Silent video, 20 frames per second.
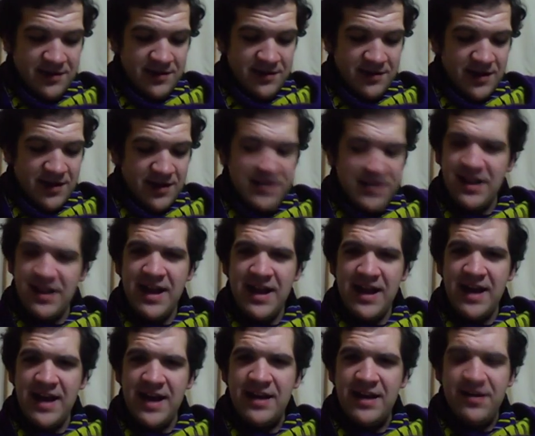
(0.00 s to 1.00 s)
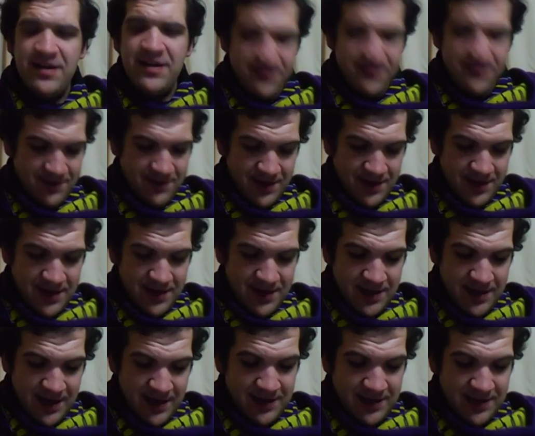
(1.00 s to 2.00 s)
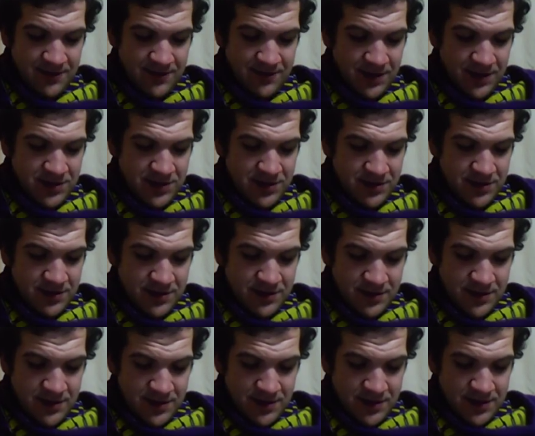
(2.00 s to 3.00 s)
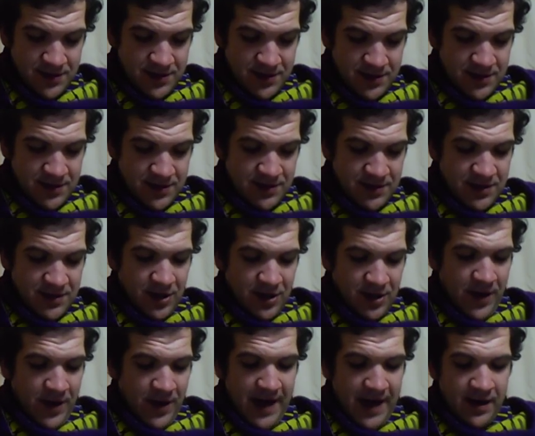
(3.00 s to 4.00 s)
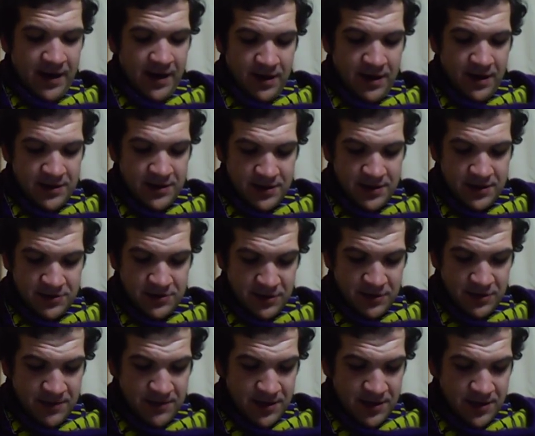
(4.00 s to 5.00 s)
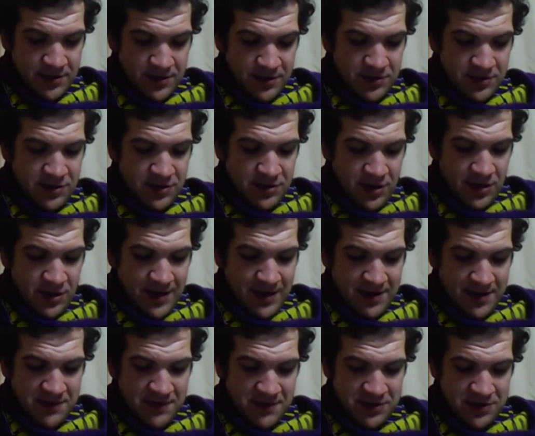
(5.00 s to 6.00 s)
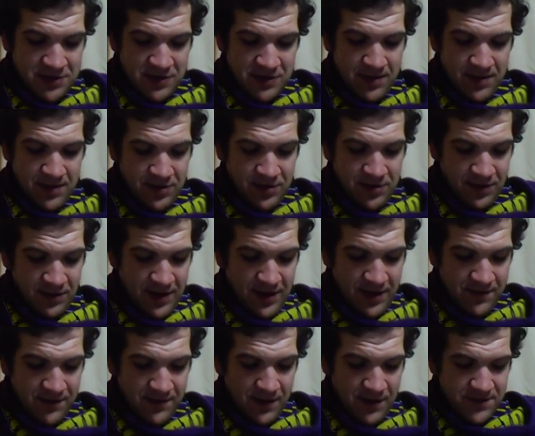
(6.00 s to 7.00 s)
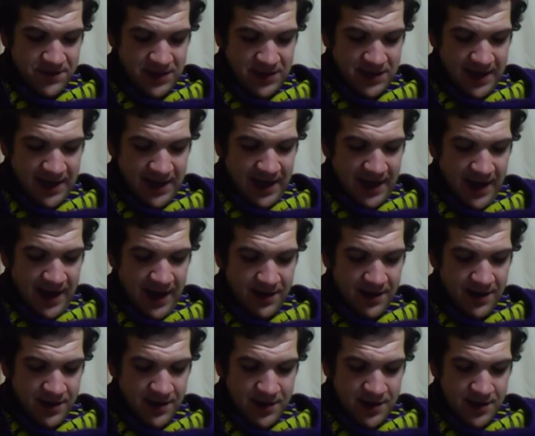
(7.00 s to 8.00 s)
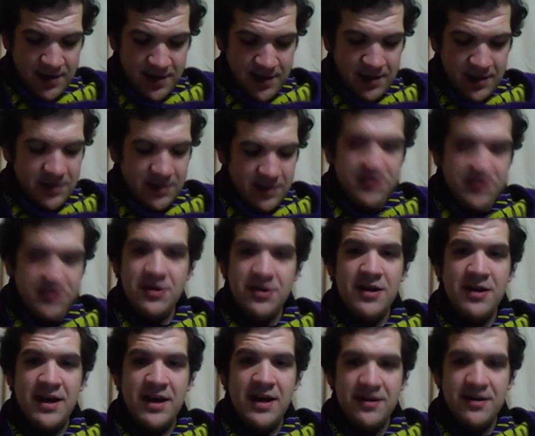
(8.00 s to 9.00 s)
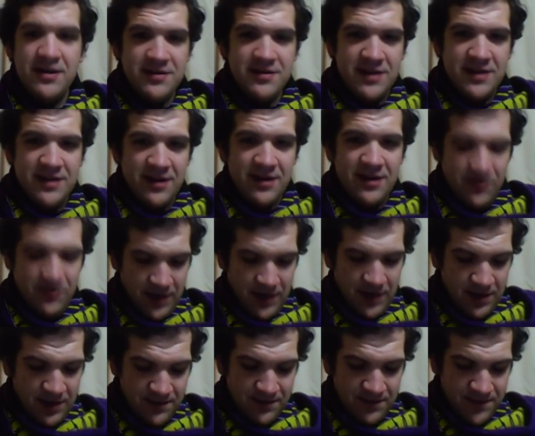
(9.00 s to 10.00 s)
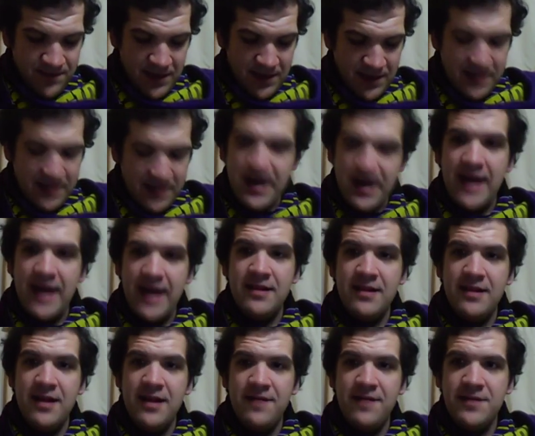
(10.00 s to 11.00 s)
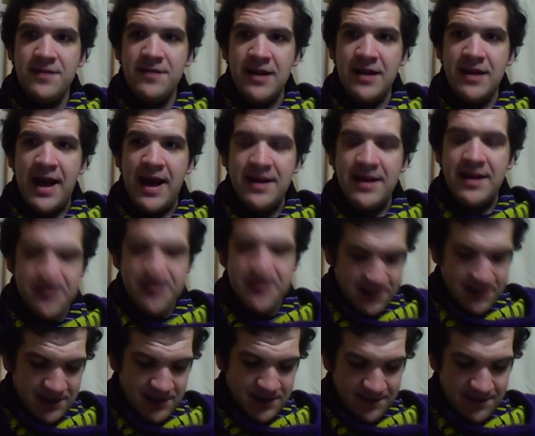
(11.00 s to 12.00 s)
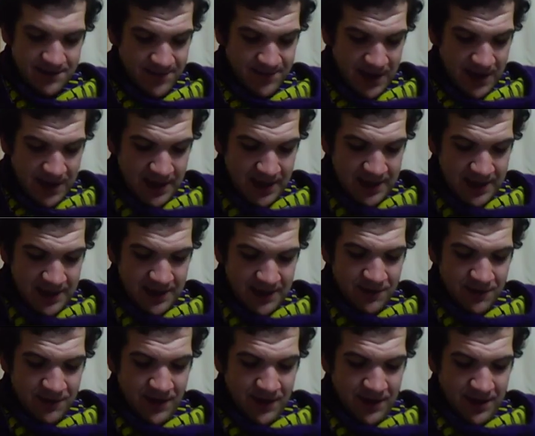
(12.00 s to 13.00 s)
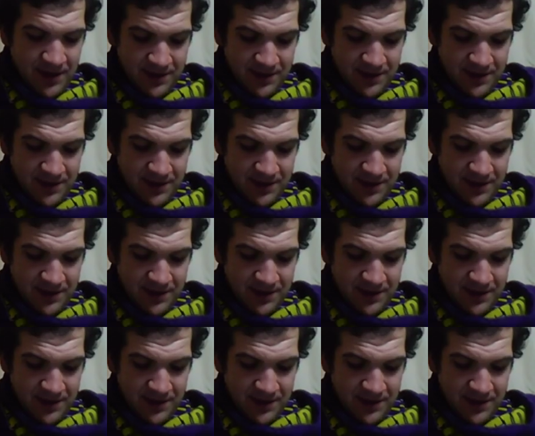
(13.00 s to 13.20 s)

is a lion? Asked the witch. Oh, hang it all, said Scrub. Don't you know? How can we describe it to her? Have you ever seen a cat? Surely, said the queen. I love cats. Well,